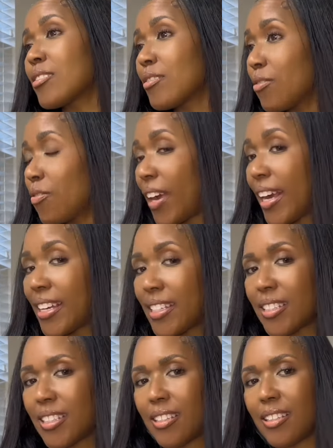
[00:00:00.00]
phase.
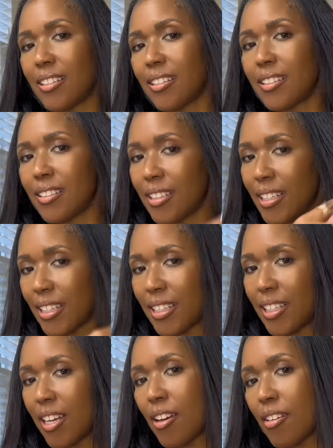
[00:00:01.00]
It
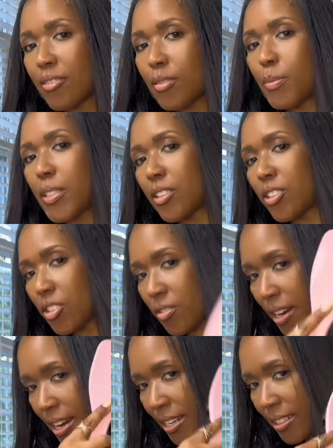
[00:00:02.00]
loves being
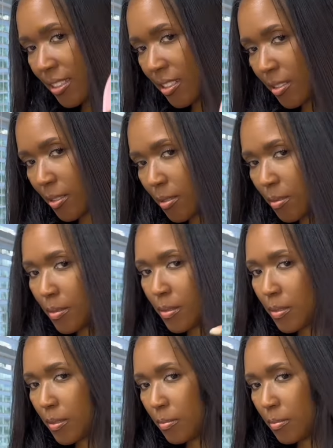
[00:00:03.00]
straight. So I'm